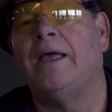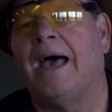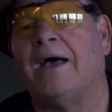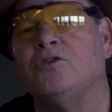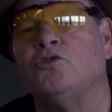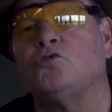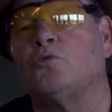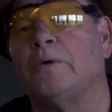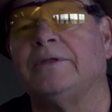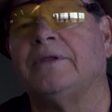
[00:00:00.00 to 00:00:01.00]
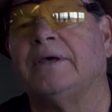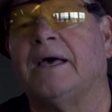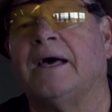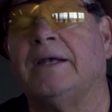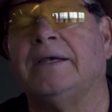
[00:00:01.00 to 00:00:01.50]
how you swing the
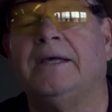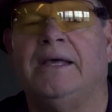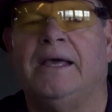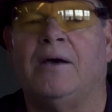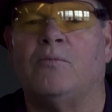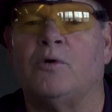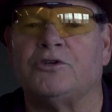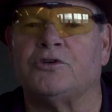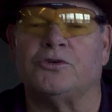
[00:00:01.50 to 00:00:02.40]
gun and what